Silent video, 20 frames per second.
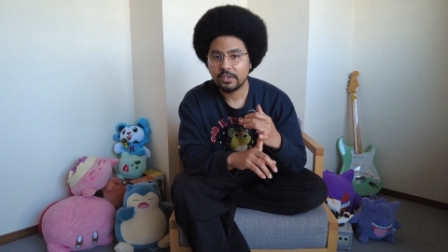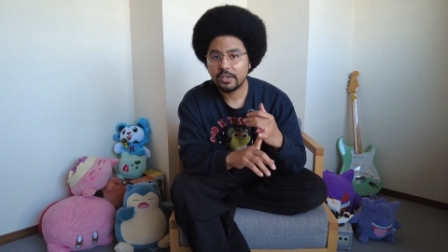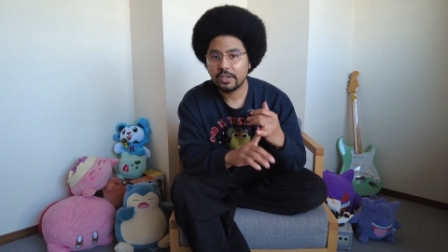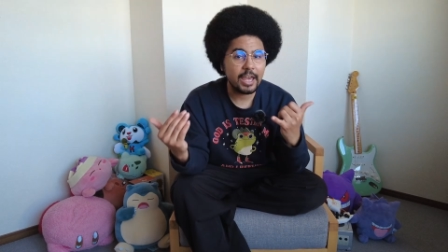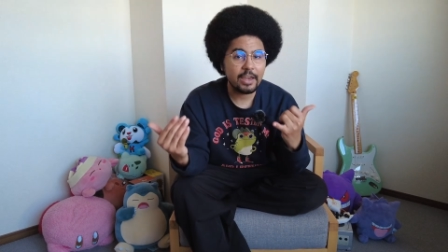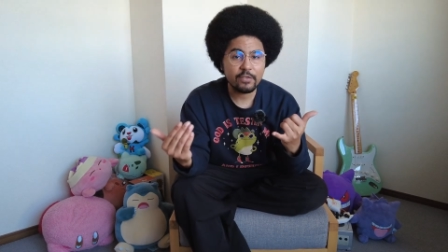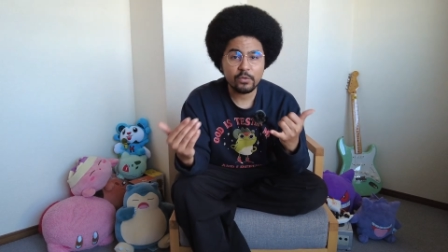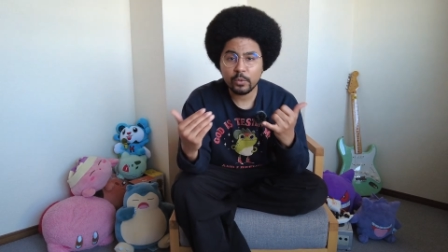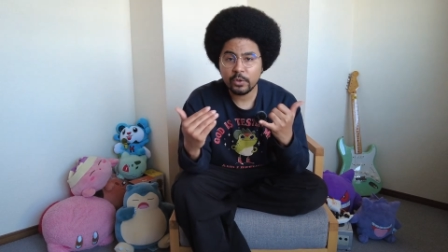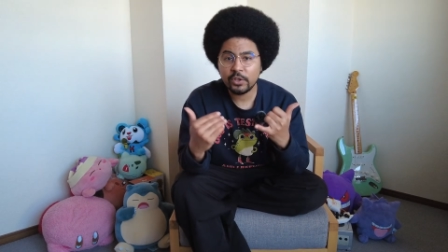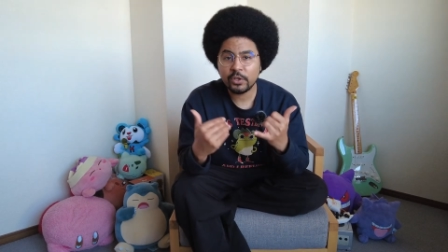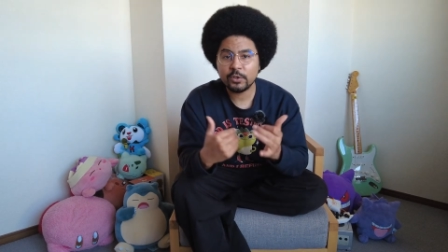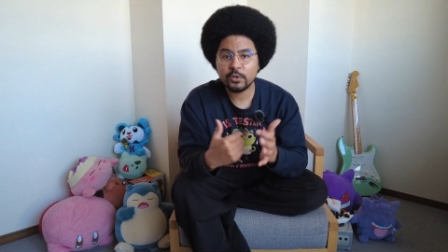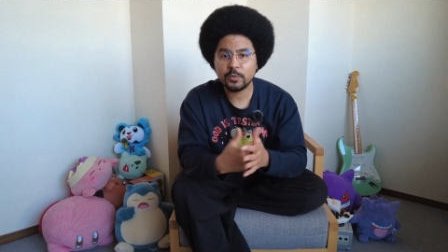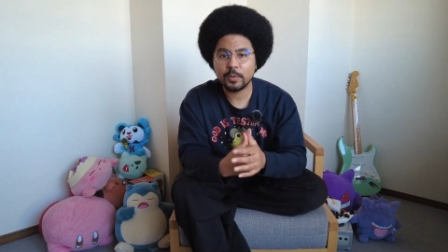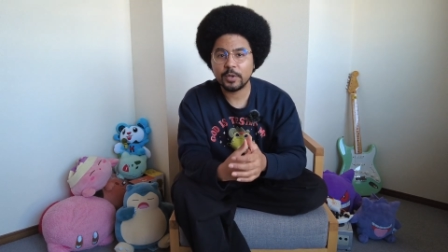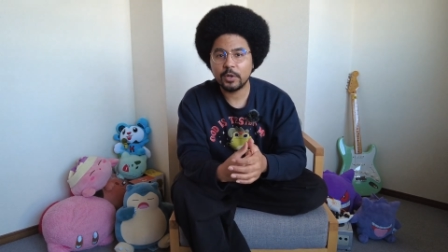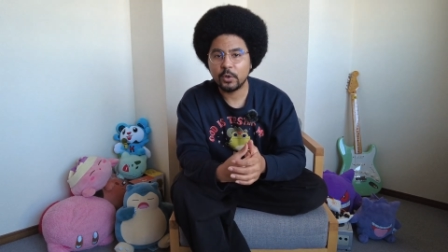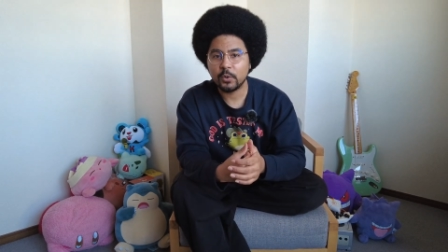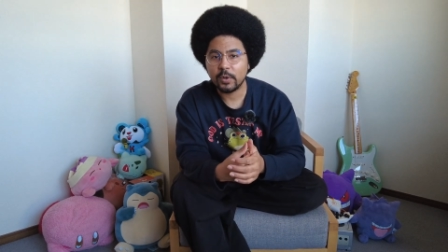Everyone knows
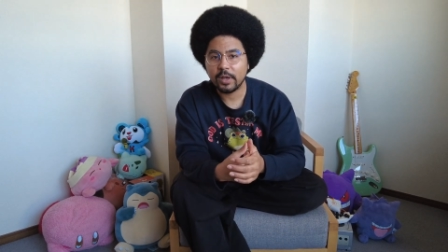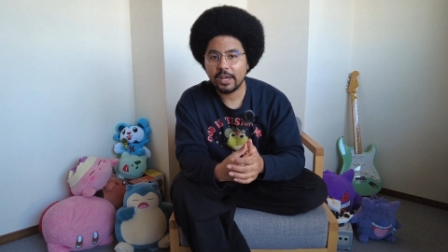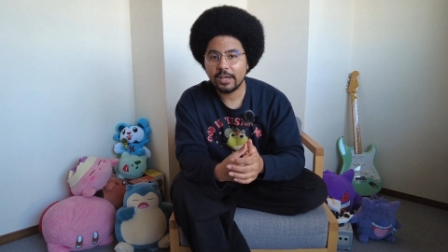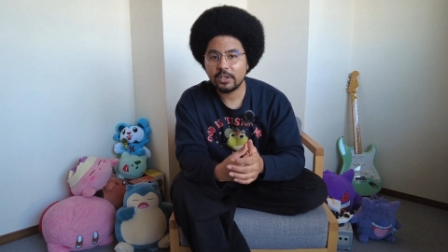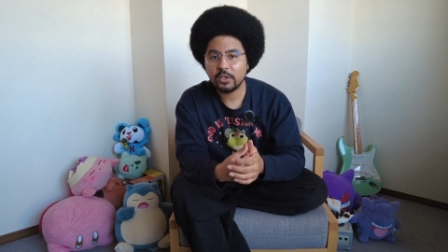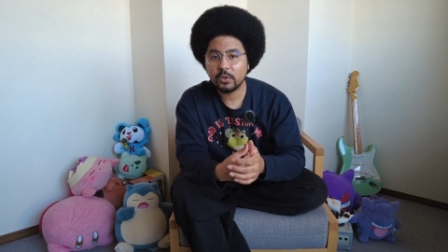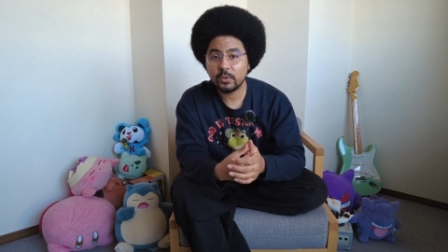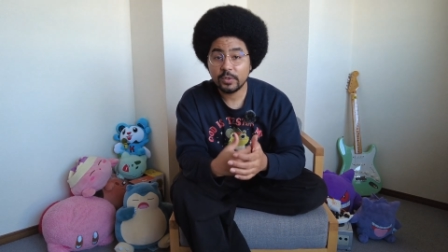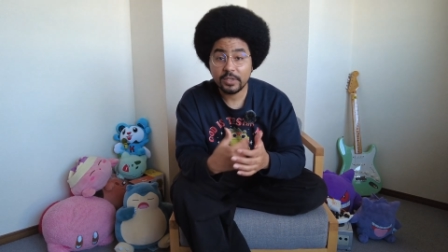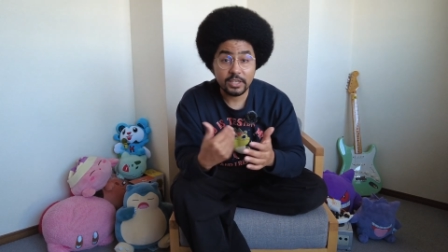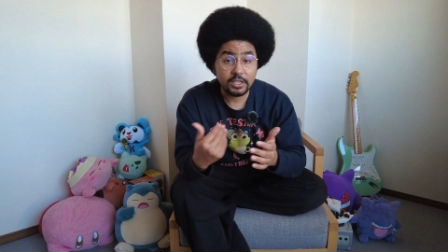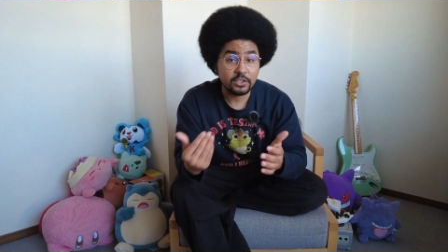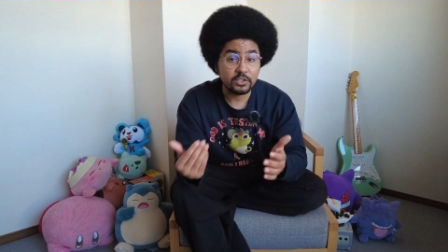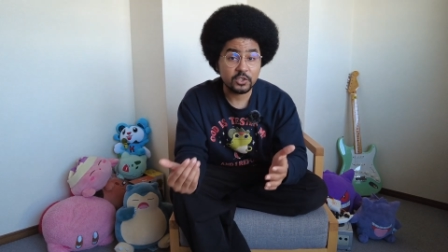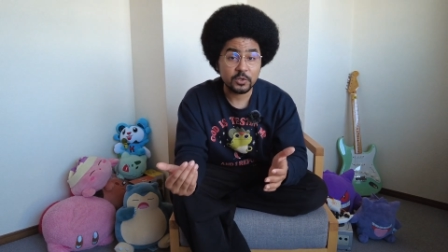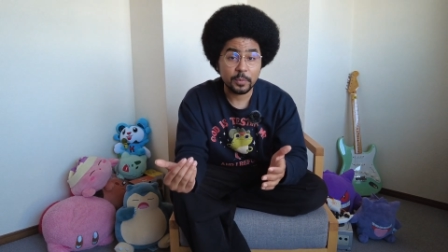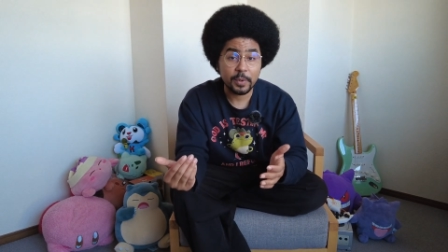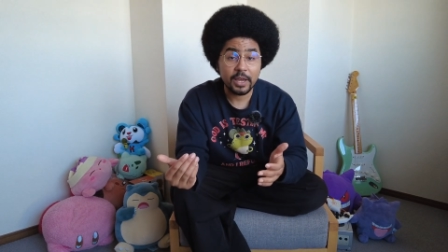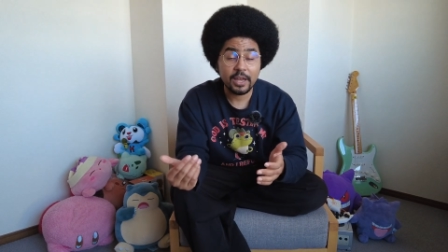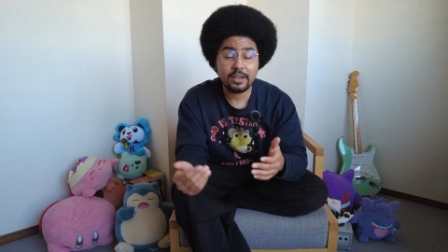about Hokkaido in
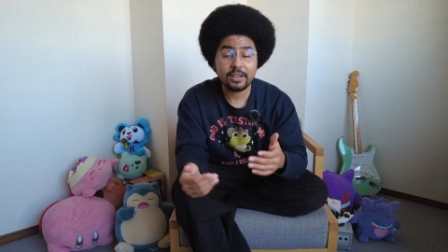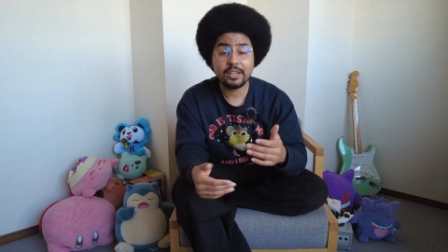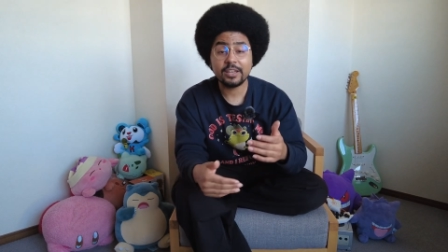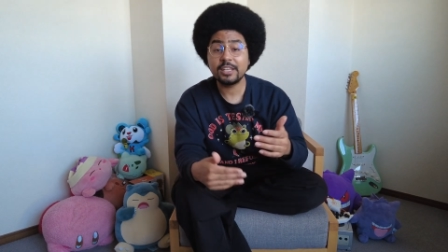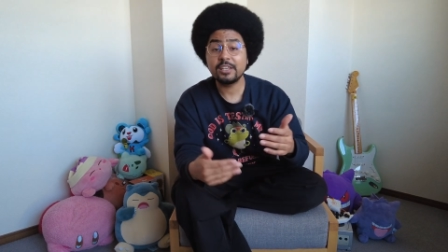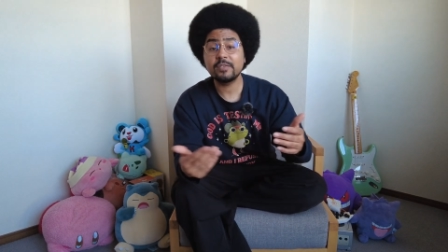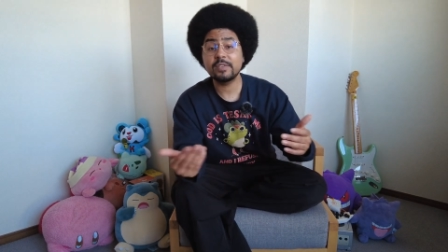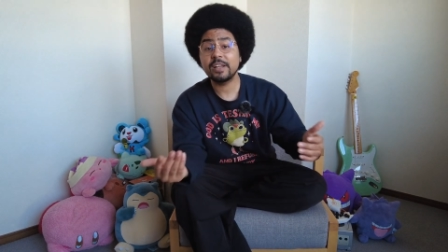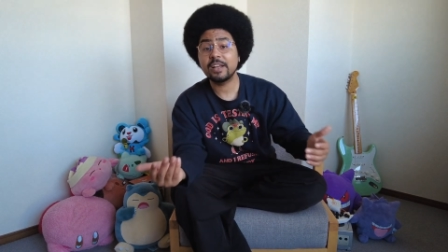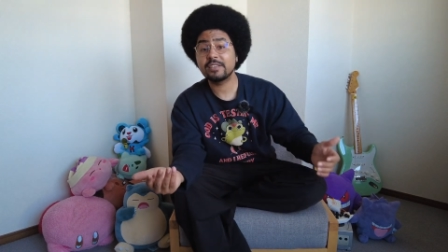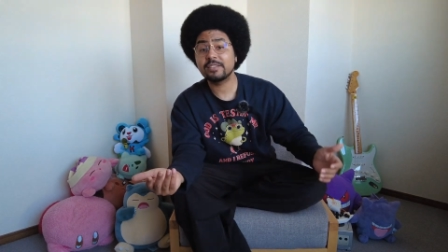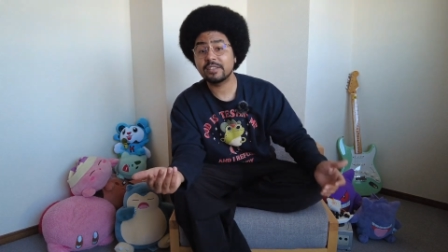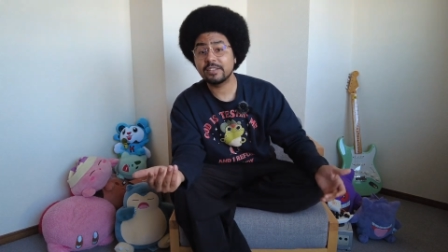Japan, and it even has